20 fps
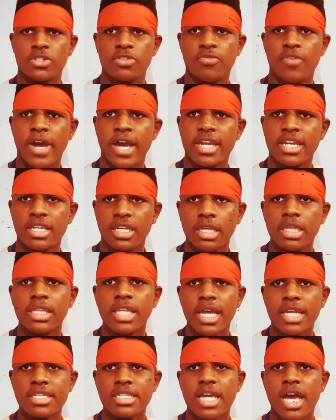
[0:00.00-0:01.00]
fighting in
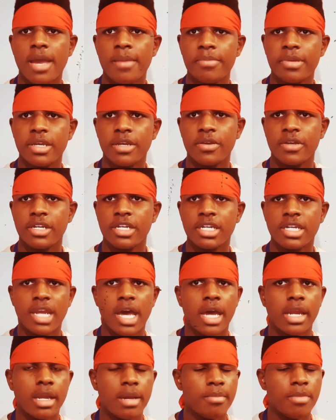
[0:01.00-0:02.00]
that time period and
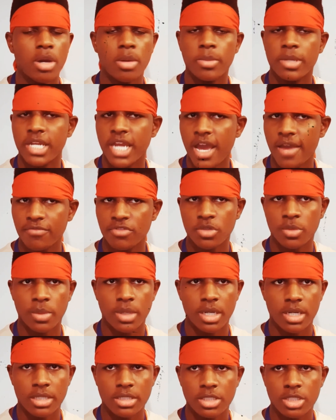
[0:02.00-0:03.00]
not a moment
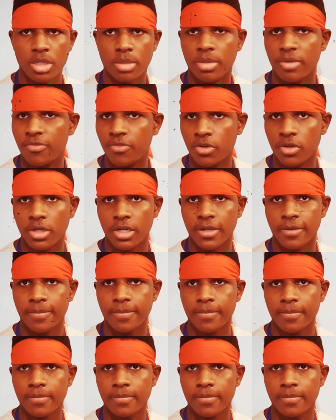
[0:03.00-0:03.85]
afterwards or before.